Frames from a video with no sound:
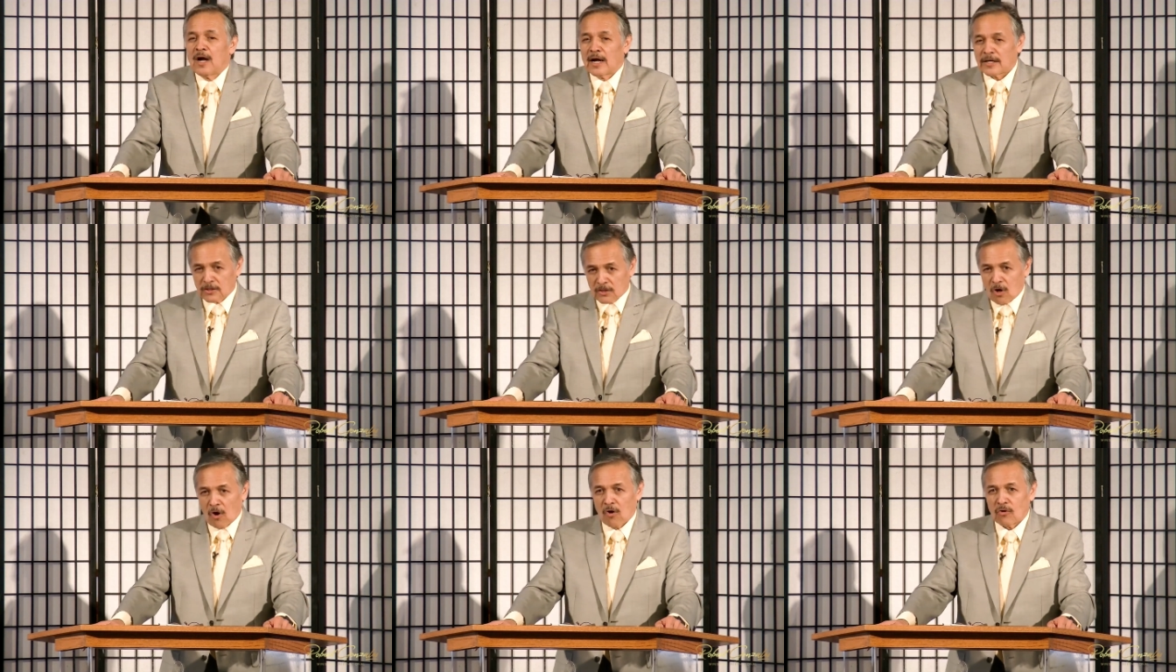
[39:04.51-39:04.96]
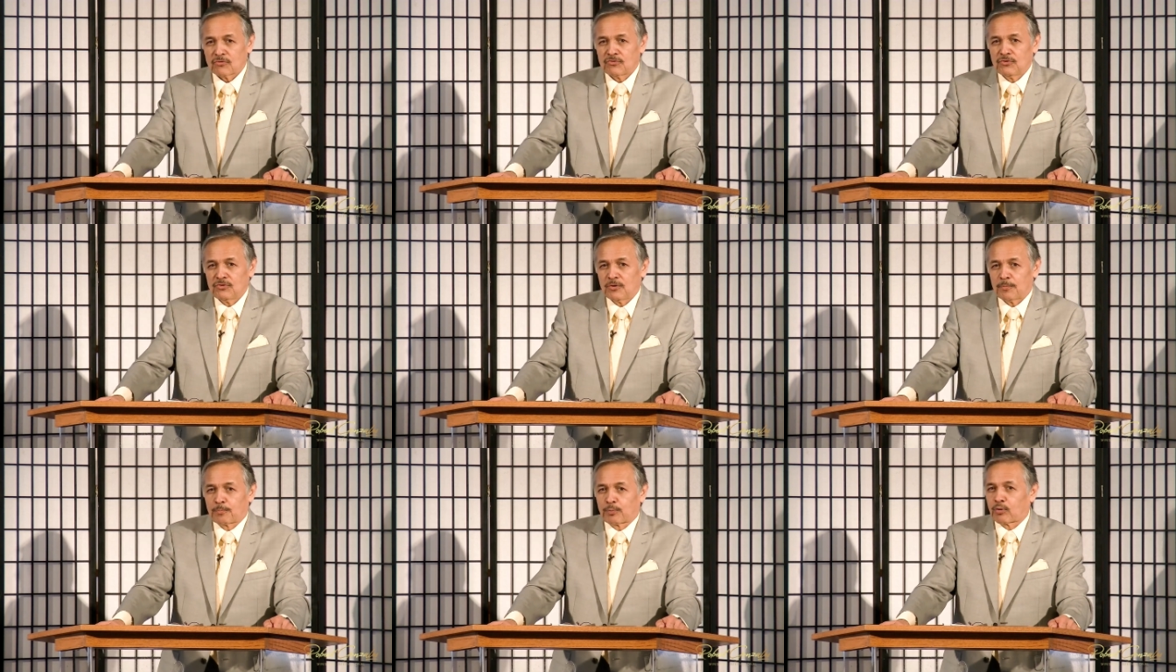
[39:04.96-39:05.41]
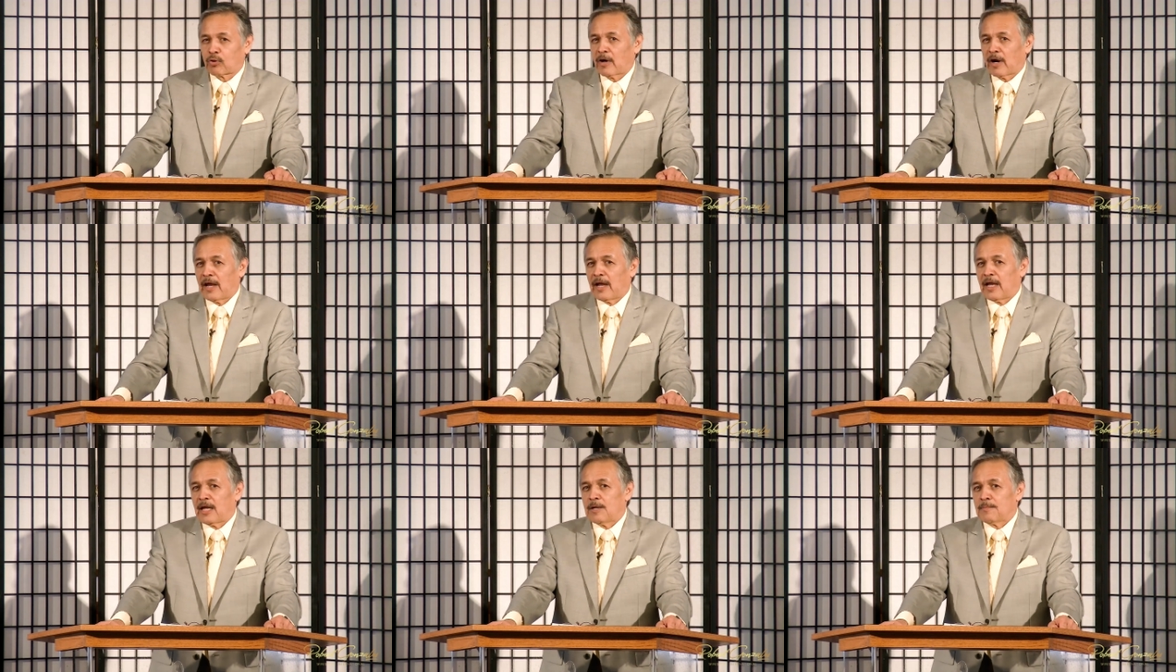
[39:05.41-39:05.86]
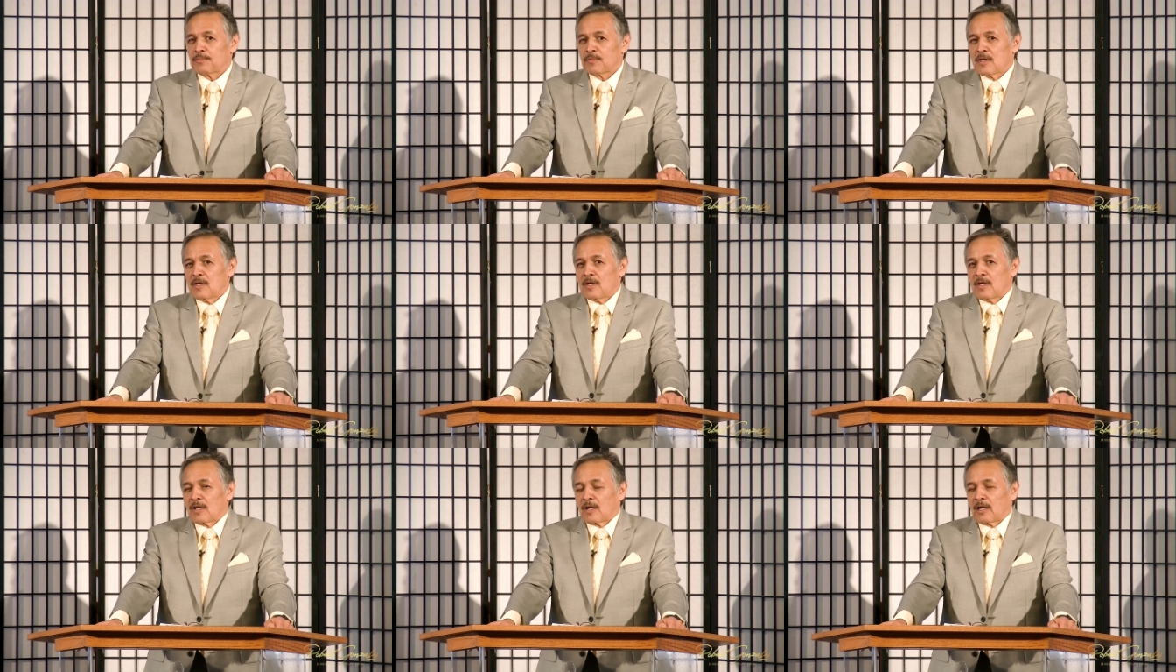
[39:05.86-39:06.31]
God calls you to pray,
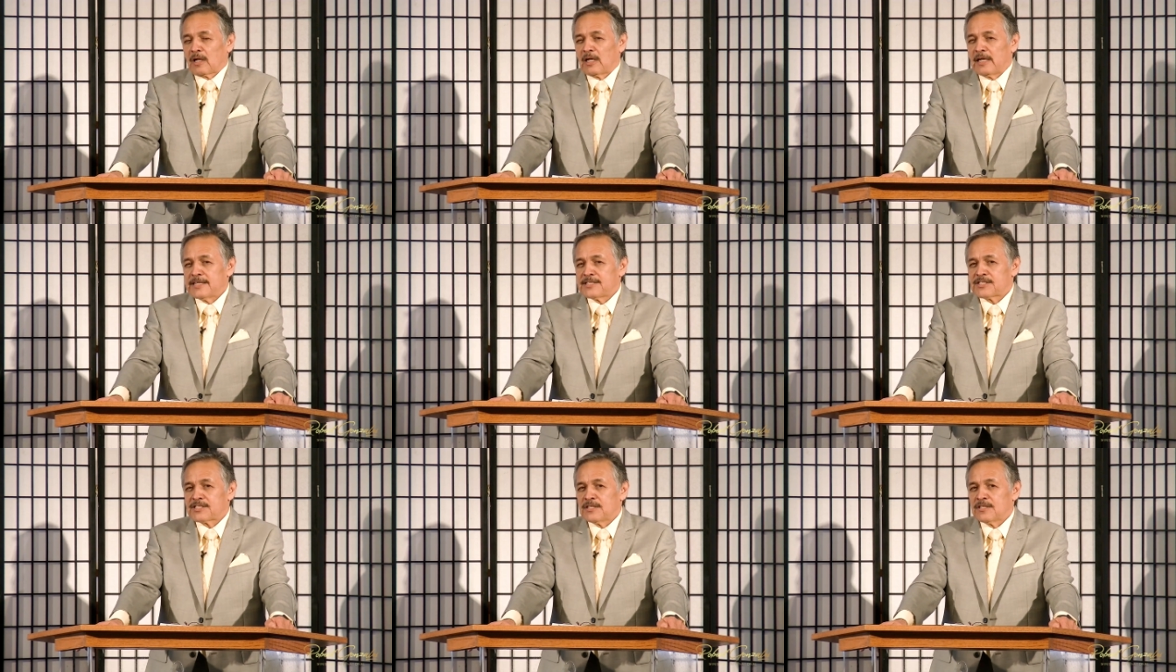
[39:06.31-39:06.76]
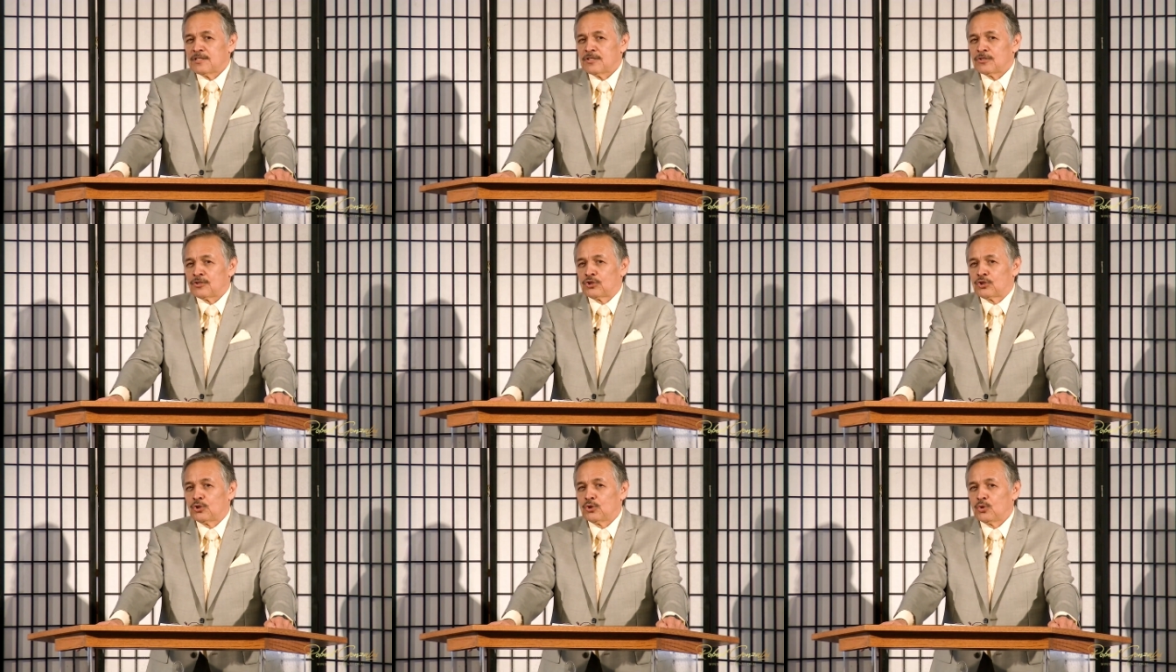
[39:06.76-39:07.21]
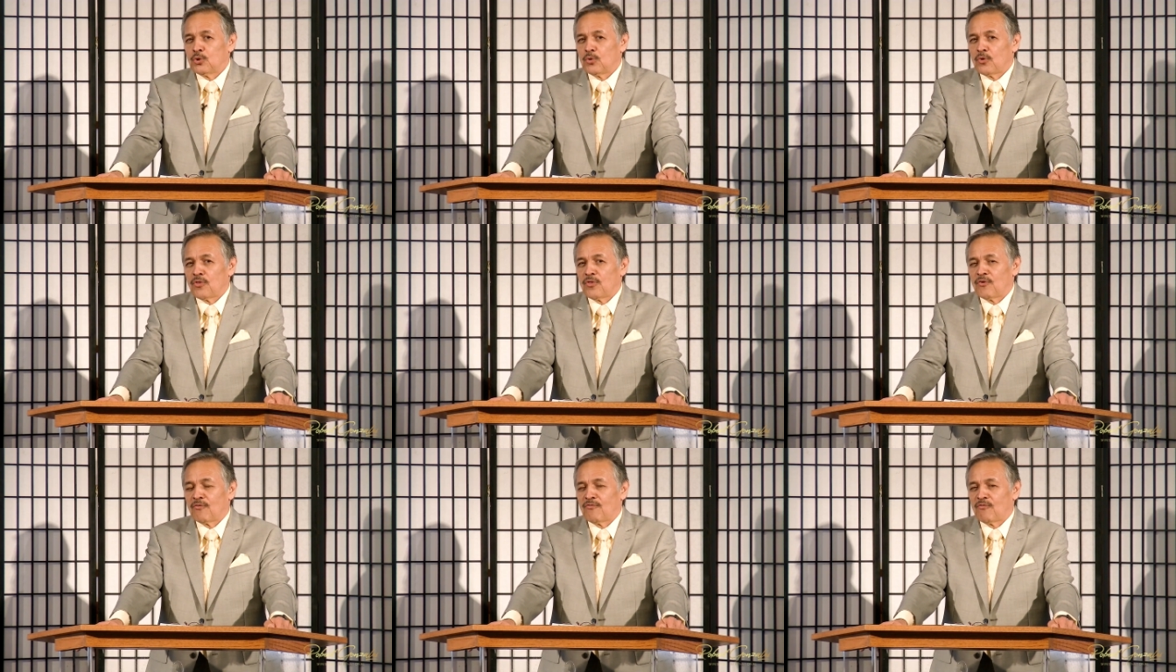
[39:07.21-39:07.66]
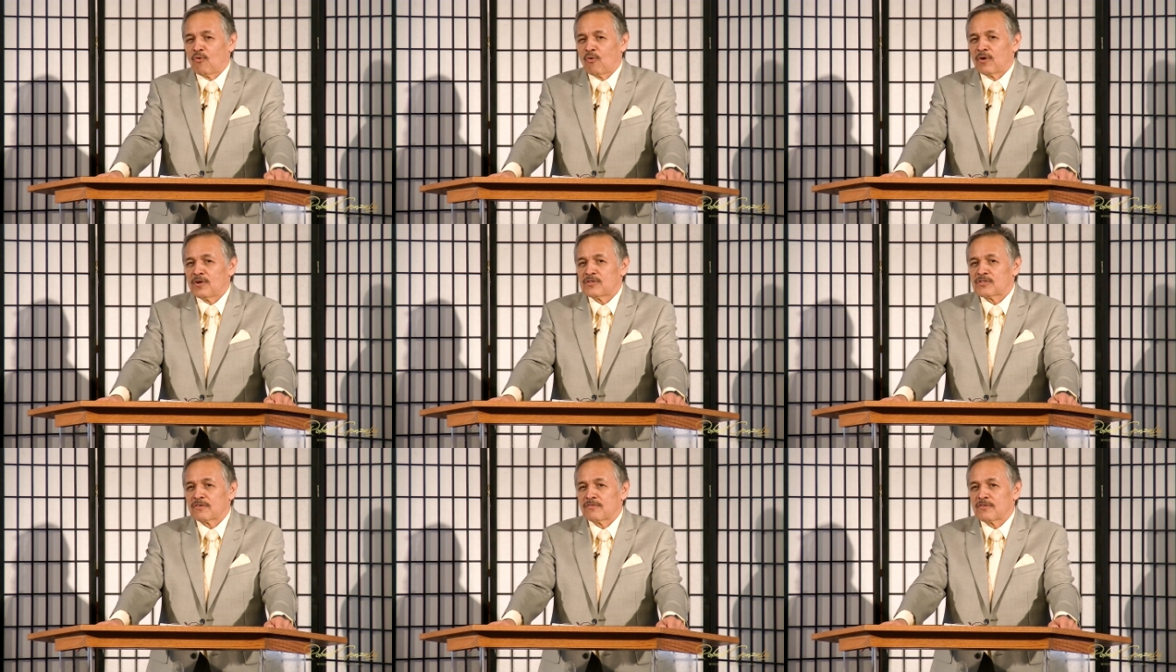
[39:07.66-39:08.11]
listen to the
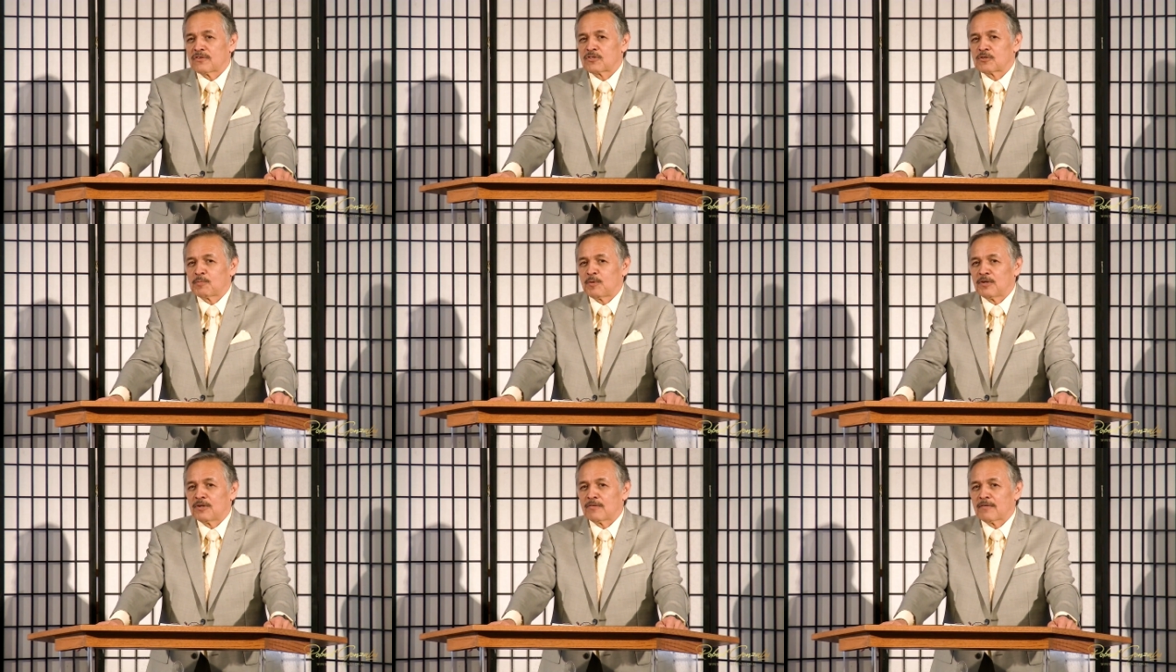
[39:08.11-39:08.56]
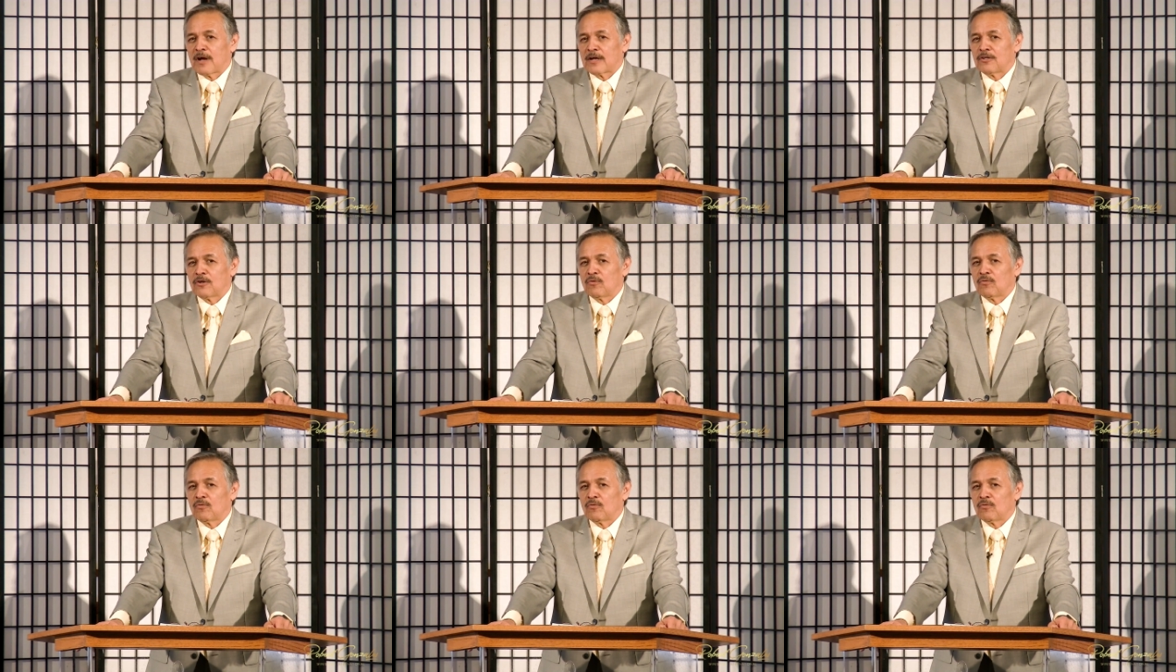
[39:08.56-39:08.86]
voice of the Spirit of God.